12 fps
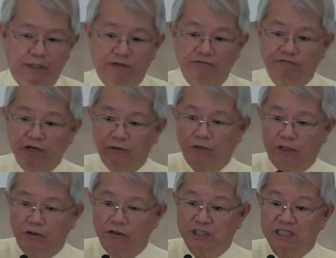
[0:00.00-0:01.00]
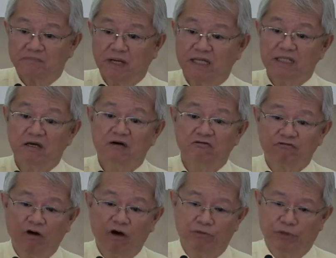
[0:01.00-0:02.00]
In fact, we're going to spend
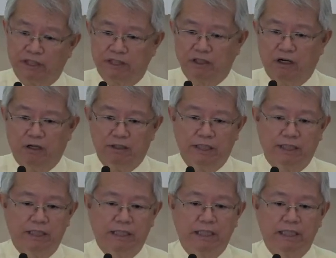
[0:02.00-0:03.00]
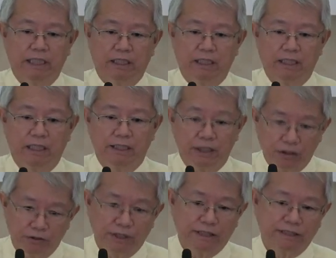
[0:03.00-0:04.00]
4 weeks on the
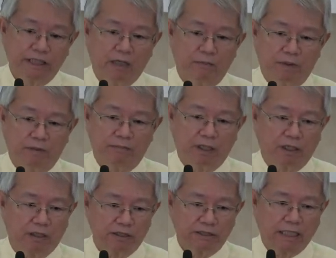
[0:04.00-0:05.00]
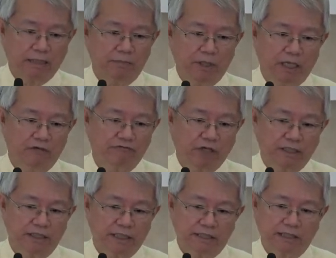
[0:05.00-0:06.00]
new disciple because I believe
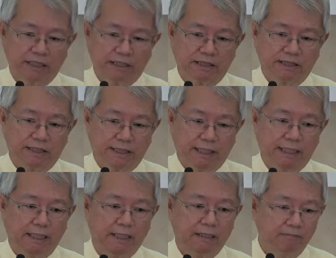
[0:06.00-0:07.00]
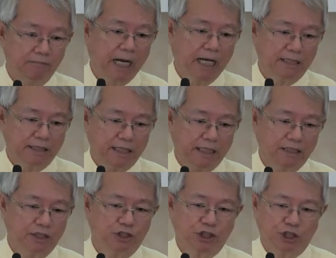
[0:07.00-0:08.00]
that this is the part that
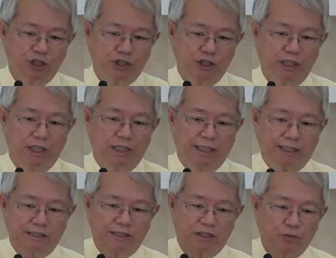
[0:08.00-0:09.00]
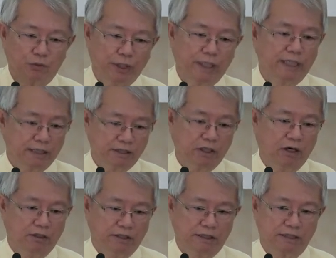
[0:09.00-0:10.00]
the church is the weakest
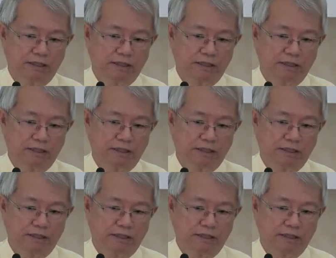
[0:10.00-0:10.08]
on.